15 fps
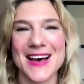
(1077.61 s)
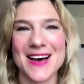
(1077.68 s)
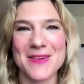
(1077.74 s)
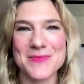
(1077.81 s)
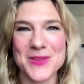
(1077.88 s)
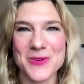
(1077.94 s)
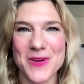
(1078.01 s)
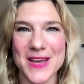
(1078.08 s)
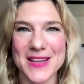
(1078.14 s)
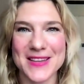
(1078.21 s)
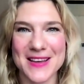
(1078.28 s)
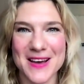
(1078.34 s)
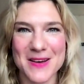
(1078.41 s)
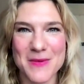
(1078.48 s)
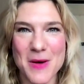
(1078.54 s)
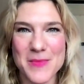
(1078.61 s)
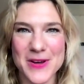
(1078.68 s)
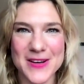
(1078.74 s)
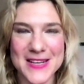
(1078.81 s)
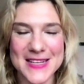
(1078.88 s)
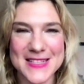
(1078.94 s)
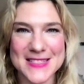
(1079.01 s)
um, the great um,
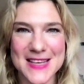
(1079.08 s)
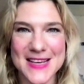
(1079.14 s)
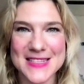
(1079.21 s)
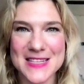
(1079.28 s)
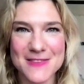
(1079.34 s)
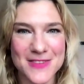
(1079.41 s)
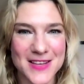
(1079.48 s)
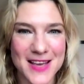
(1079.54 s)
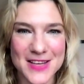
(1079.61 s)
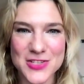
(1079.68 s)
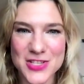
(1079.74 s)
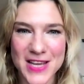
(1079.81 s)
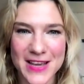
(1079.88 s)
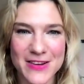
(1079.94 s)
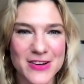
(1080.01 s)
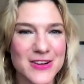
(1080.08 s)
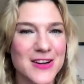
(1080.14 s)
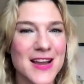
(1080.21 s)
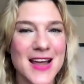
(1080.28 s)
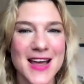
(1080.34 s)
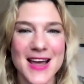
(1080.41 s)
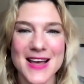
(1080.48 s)
American scientific
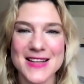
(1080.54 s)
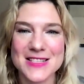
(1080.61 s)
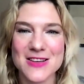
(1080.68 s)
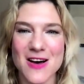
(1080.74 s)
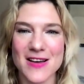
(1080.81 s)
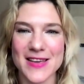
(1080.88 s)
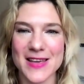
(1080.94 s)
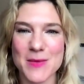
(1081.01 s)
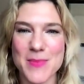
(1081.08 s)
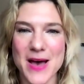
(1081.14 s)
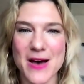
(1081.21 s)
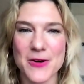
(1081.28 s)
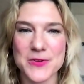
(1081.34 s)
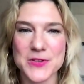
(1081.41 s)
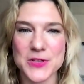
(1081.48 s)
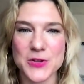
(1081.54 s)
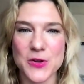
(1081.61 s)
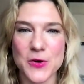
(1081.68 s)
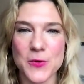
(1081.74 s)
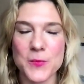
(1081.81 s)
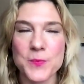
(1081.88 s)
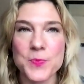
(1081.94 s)
educator, talking about, you
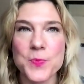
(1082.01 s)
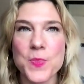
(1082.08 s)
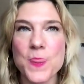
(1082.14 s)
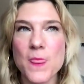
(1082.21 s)
know,